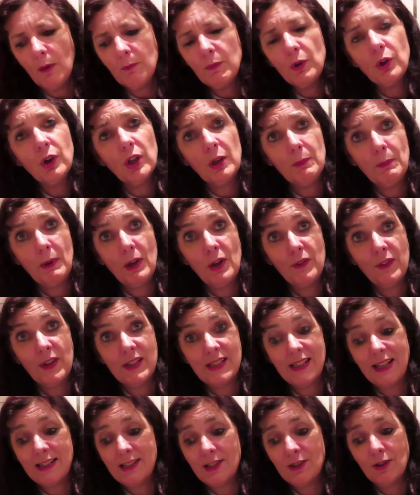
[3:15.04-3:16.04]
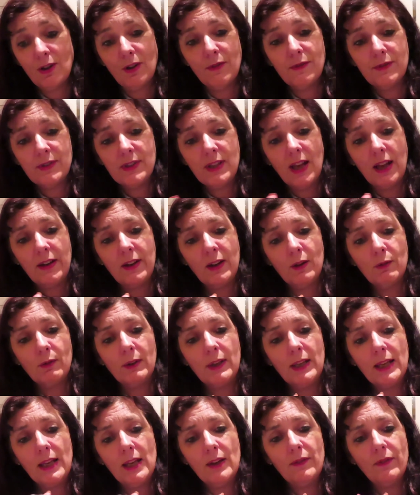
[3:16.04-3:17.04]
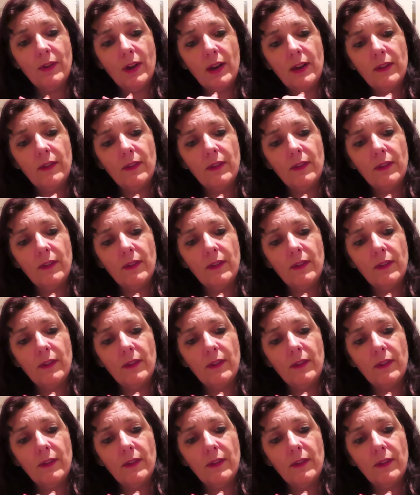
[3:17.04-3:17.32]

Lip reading: you can peel those letters off, and that will leave